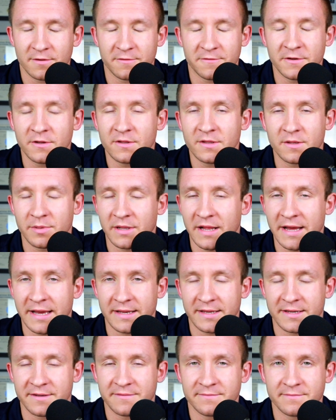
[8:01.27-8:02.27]
fill in the
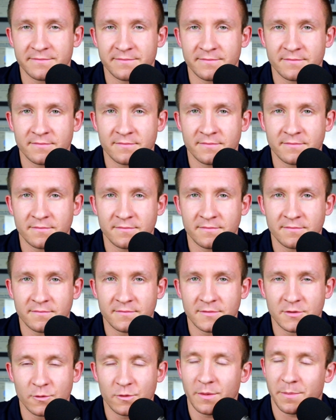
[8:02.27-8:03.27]
blank.
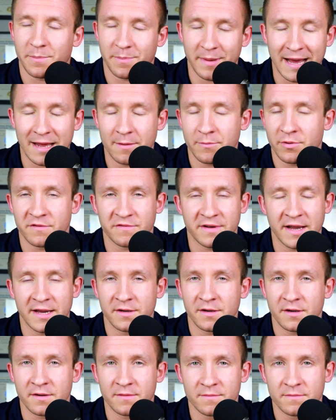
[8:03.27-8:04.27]
What a bad
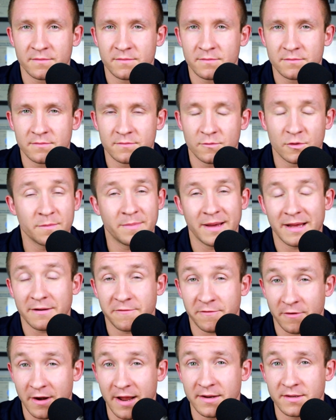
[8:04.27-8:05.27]
provider. What a bad
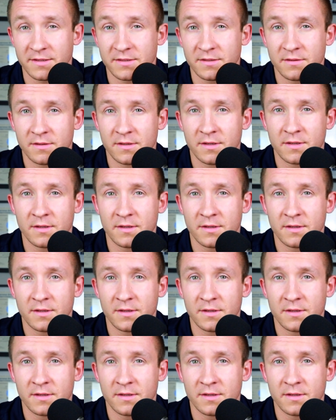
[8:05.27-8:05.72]
friend.